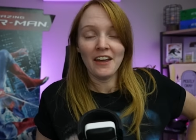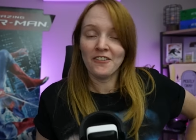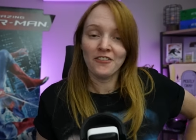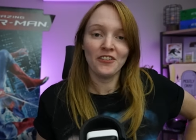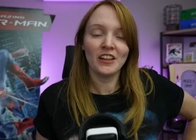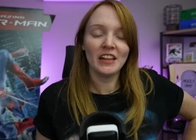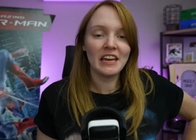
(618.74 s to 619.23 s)
I
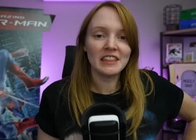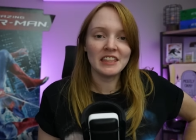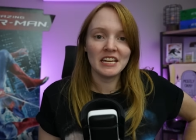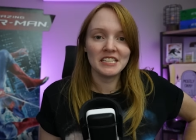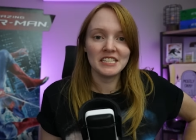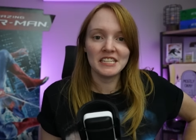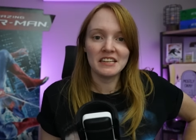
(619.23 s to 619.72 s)
feel like
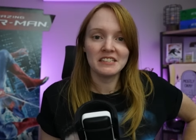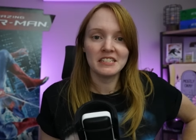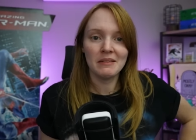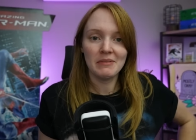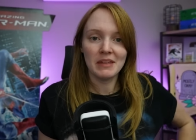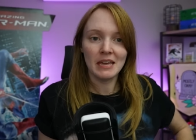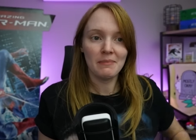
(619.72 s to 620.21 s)
that says
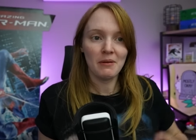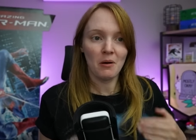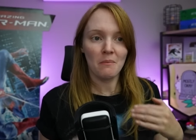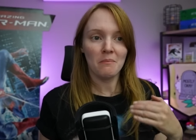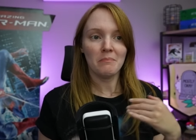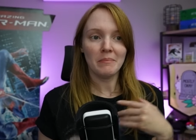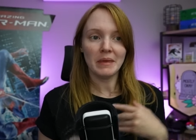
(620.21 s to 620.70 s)
something
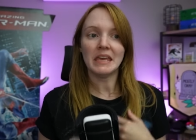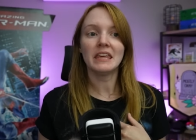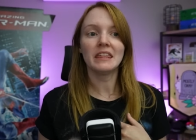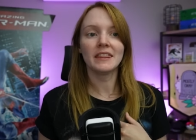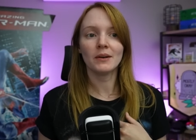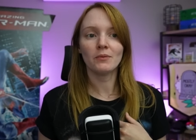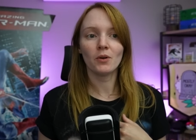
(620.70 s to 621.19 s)
about
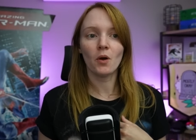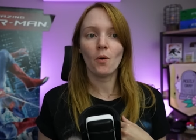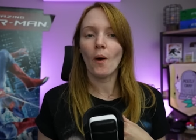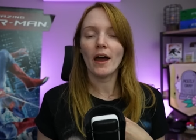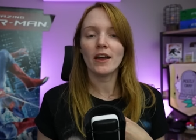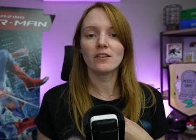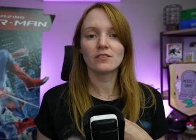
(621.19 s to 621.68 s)
me that
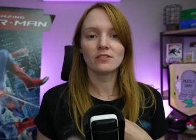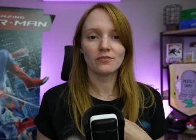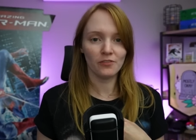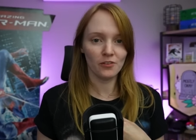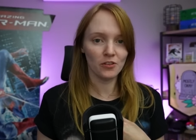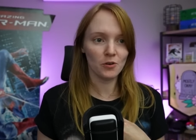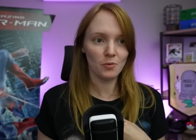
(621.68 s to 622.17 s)
requires
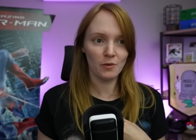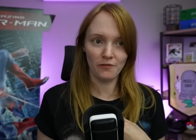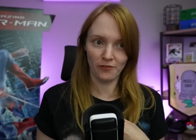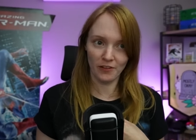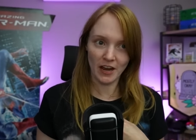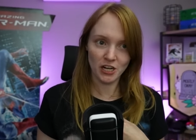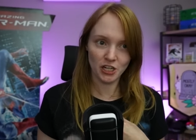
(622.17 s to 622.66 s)
further
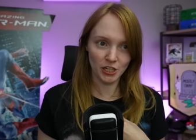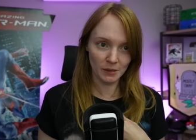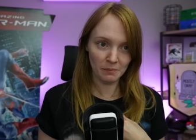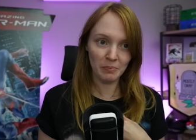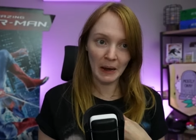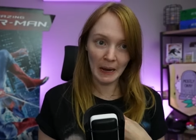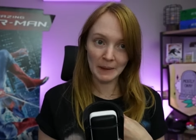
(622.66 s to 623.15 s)

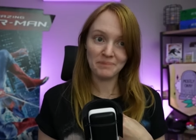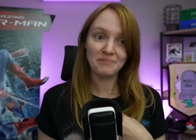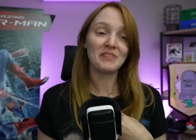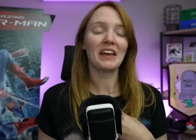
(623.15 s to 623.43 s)
reflection, but